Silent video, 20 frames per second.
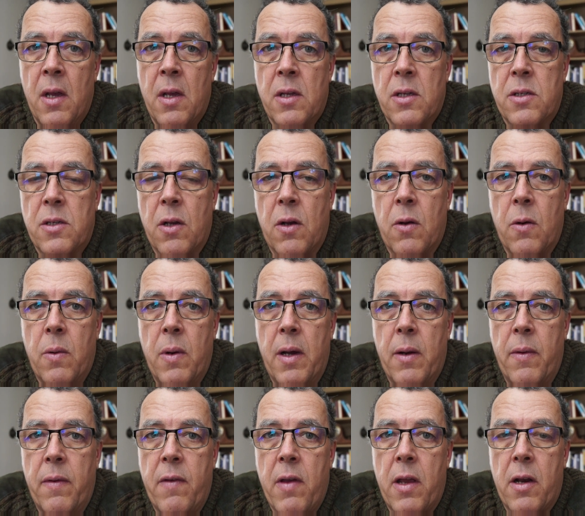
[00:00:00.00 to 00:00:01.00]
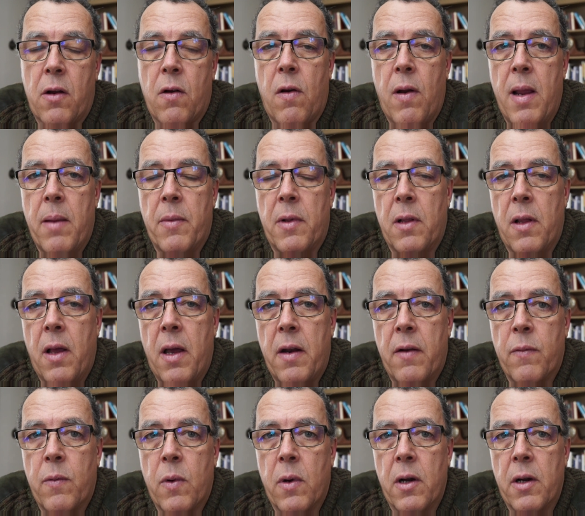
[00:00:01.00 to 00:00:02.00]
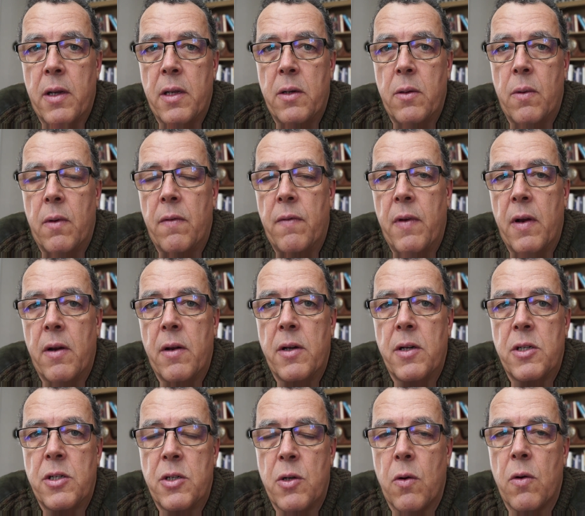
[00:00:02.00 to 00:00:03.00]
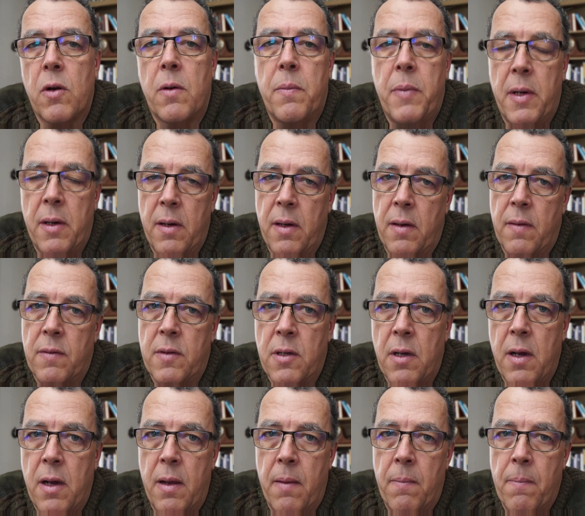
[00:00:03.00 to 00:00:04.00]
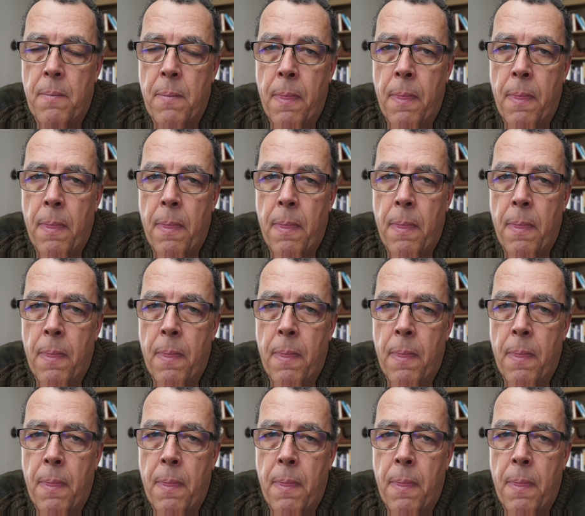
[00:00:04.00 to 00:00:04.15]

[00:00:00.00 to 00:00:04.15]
So uh, we've got to cram a lot of work into a very short period of time.